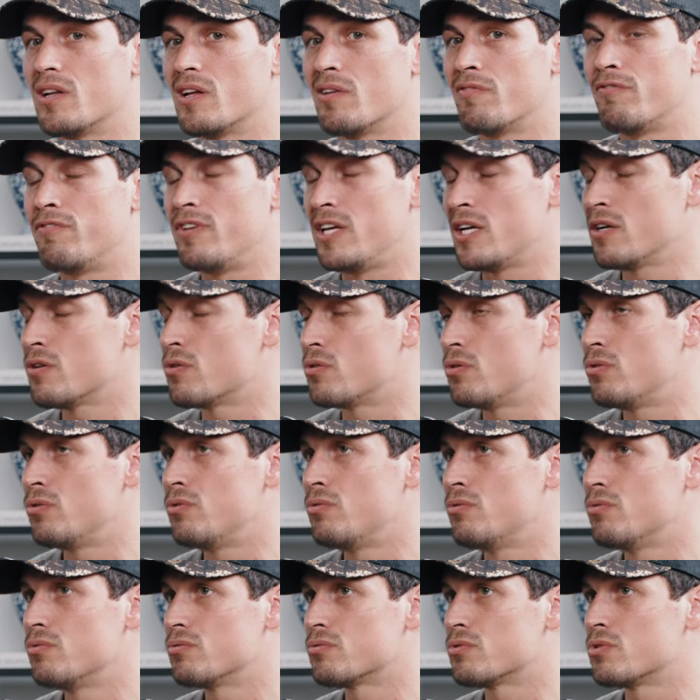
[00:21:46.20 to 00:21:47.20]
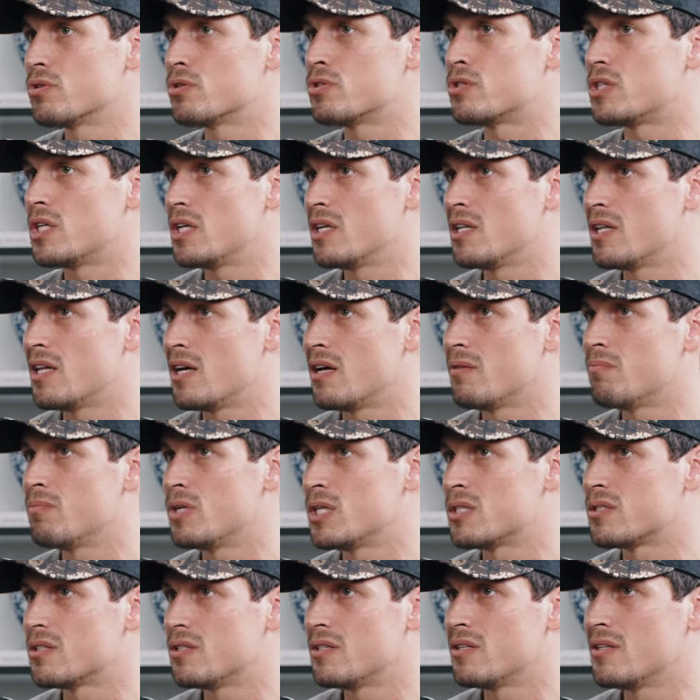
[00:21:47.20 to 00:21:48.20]
a vehicle to share that
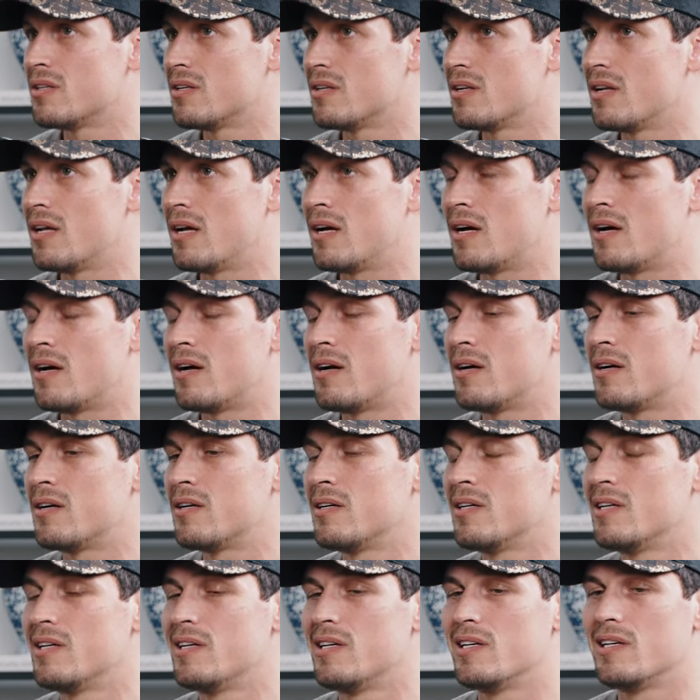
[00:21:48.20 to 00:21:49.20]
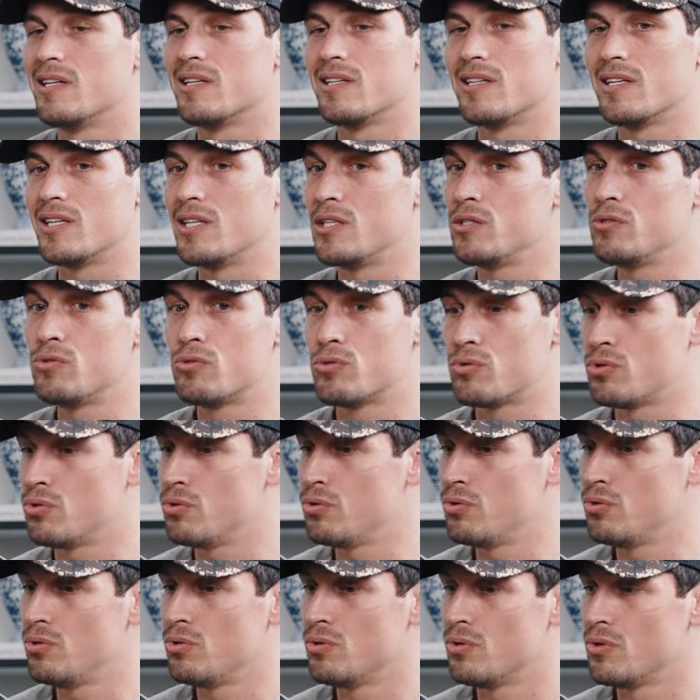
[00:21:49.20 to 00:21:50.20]
mission, uh, is
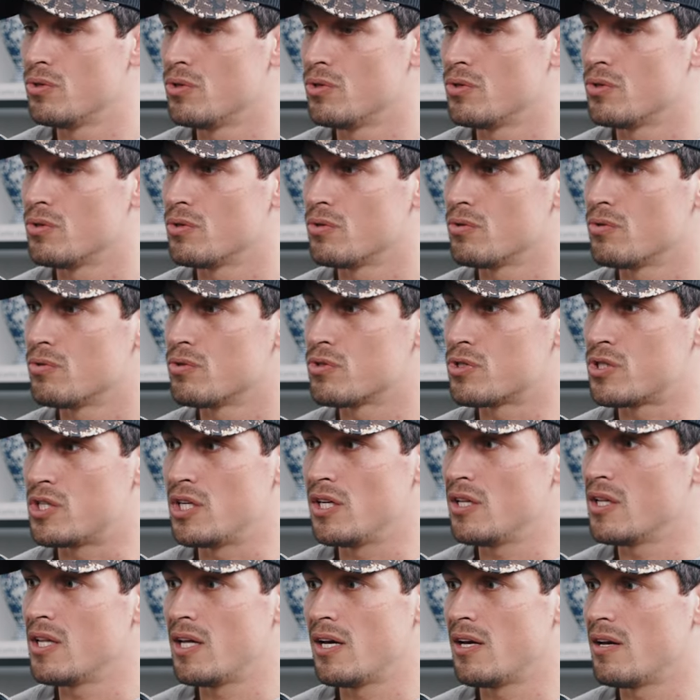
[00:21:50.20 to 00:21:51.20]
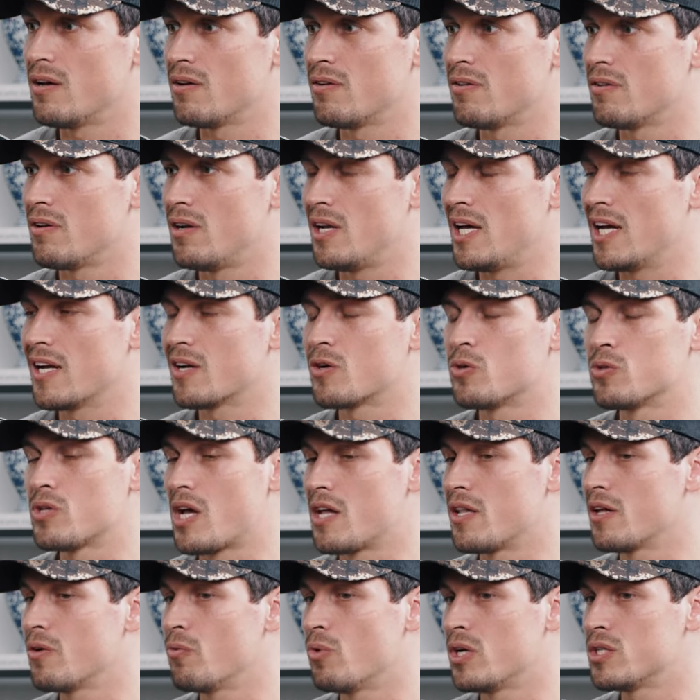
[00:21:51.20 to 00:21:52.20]
to share that. Like, because
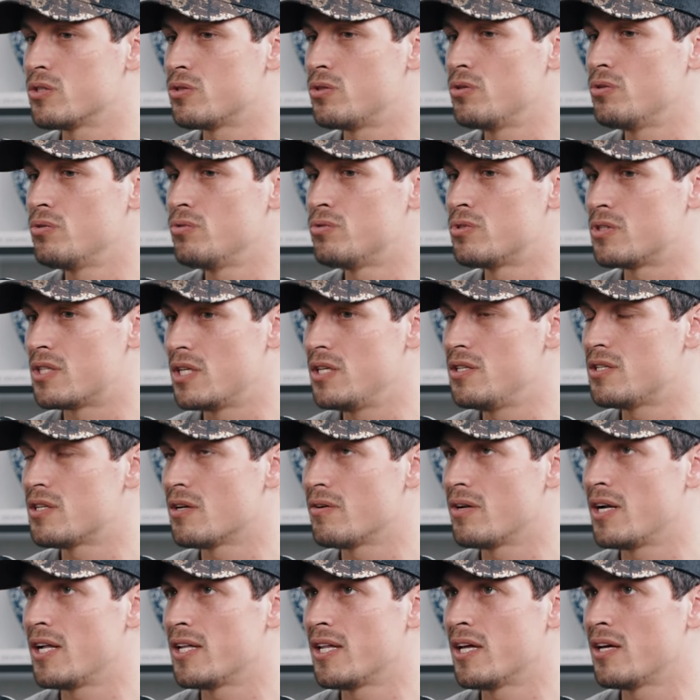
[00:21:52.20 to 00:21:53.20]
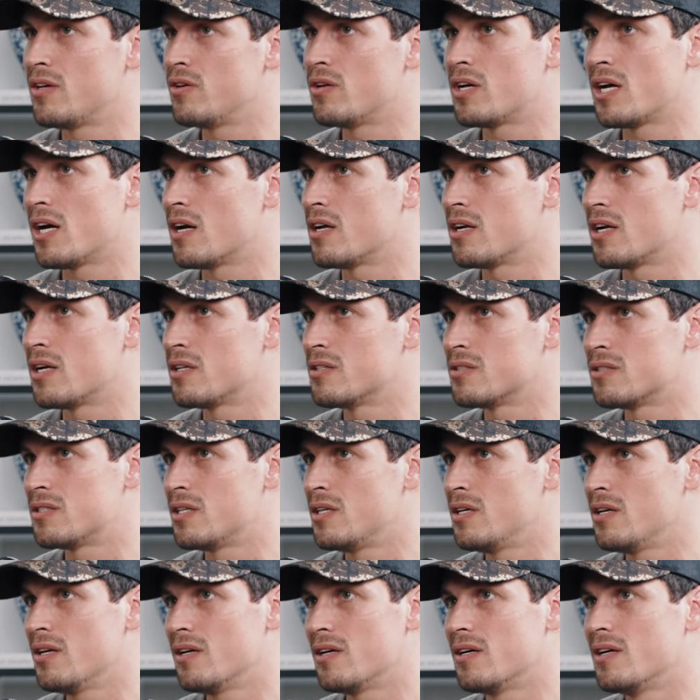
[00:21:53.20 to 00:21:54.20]
I think once you see something like that, you can't
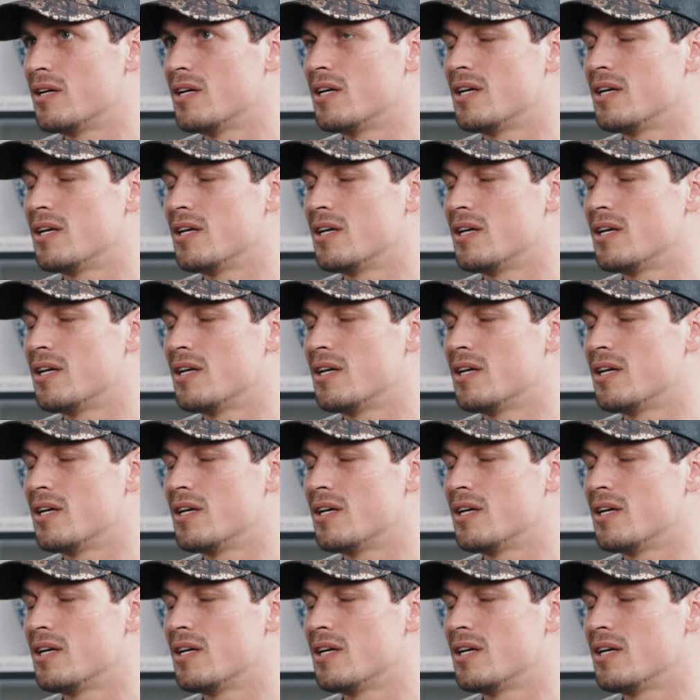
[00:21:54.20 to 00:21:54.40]
unsee it,